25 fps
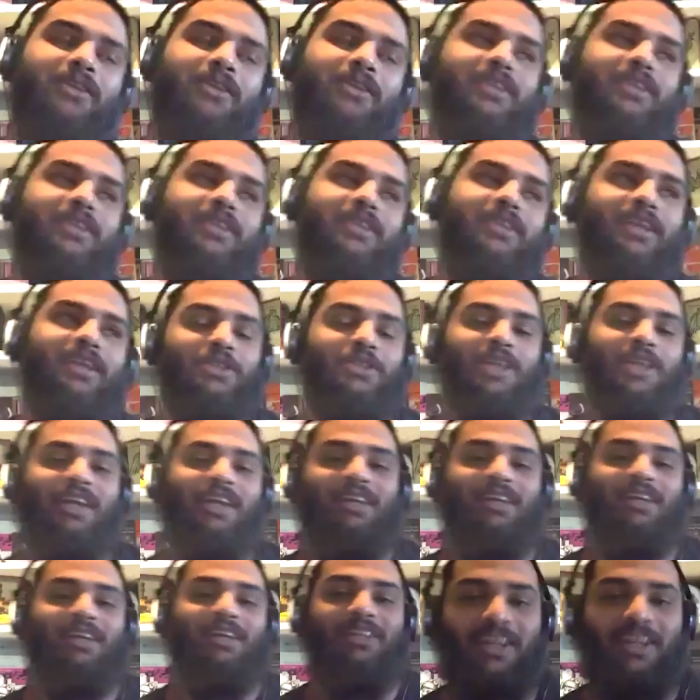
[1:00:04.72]
thank you,
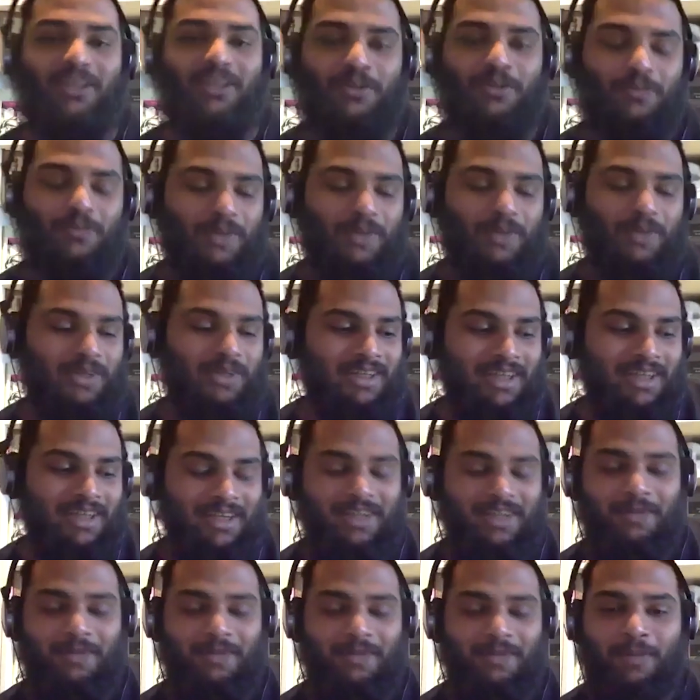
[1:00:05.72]
Daniel. And you've been
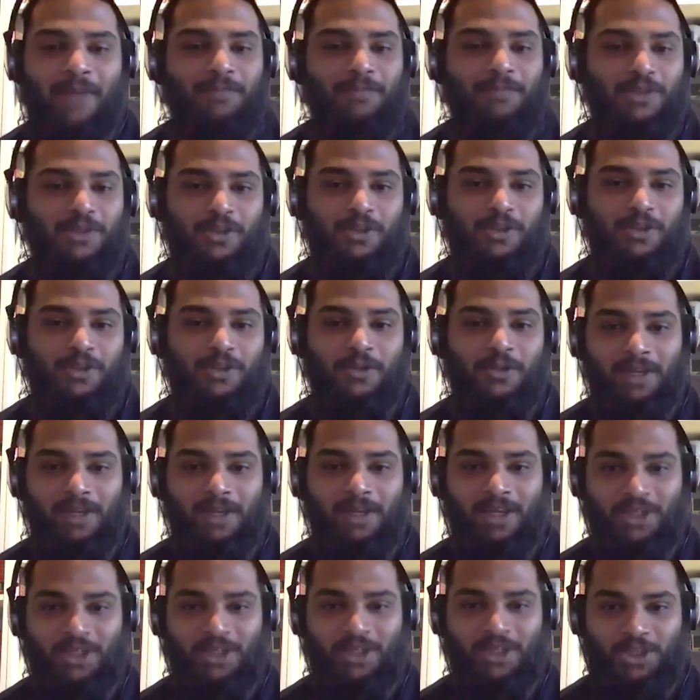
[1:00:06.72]
an absolute
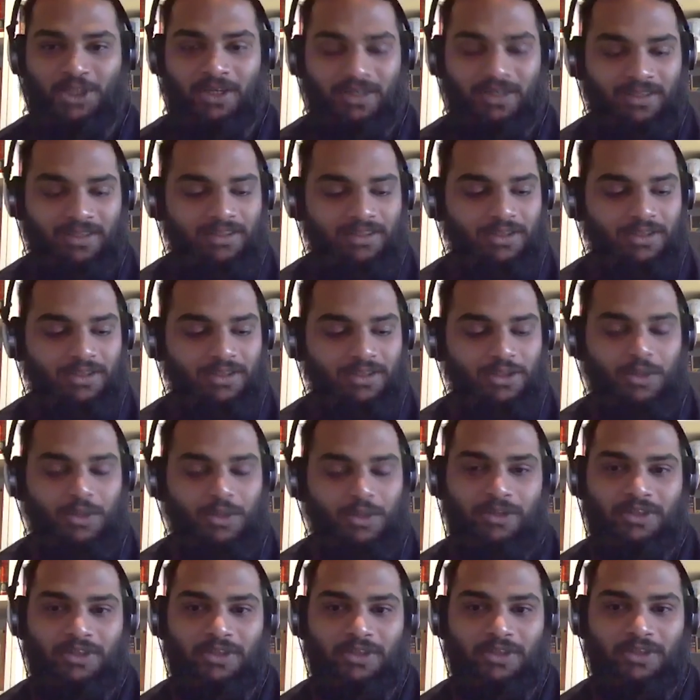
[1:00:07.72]
pleasure to
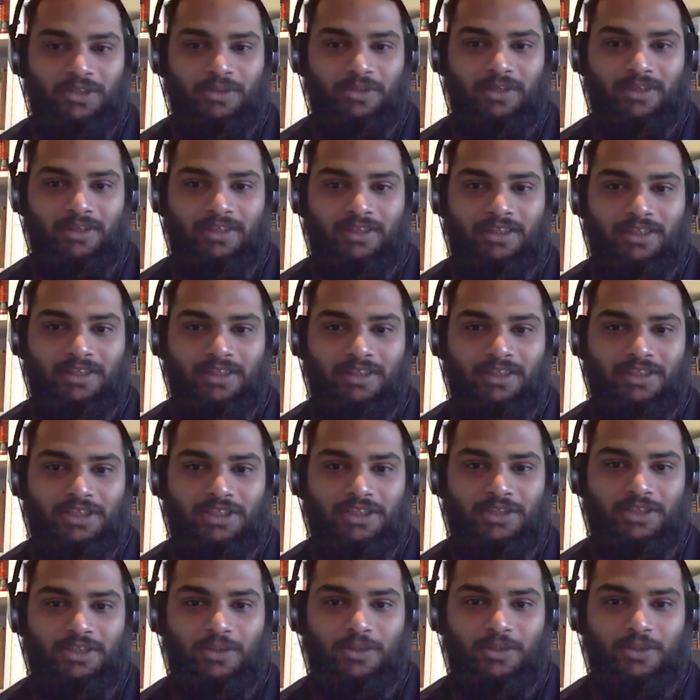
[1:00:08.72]
talk to and
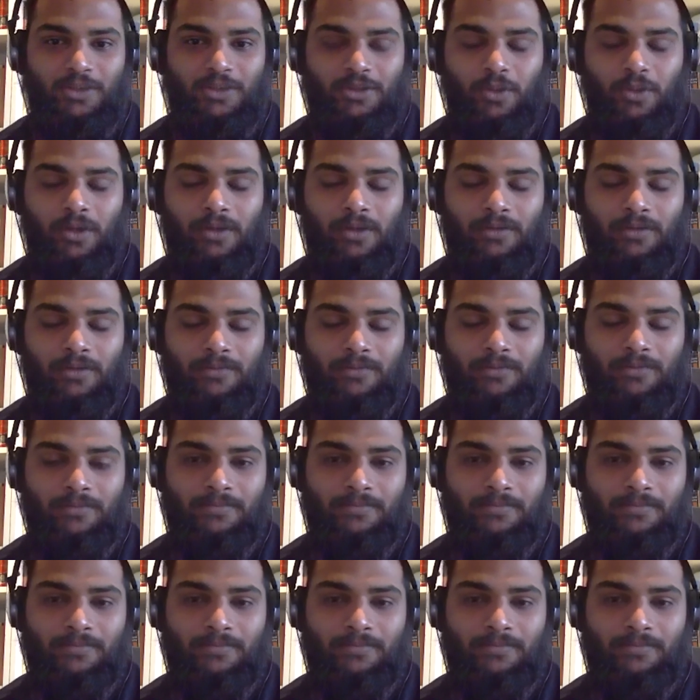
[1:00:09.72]
listen to as well.